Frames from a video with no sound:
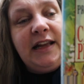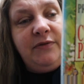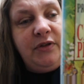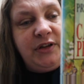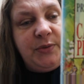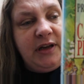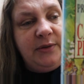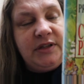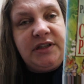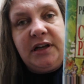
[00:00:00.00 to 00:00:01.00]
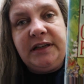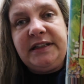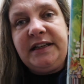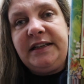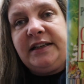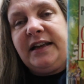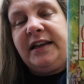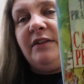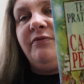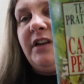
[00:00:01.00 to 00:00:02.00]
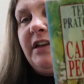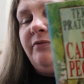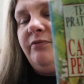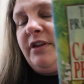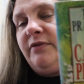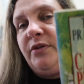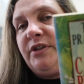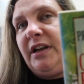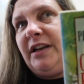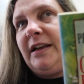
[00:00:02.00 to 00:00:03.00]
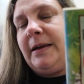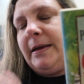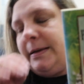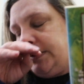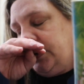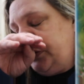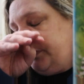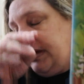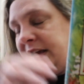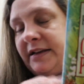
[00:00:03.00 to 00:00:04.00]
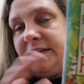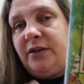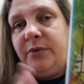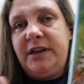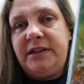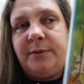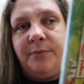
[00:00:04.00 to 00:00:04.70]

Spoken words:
He wrote this when he was 19, and then he rewrote it as an older man, so it's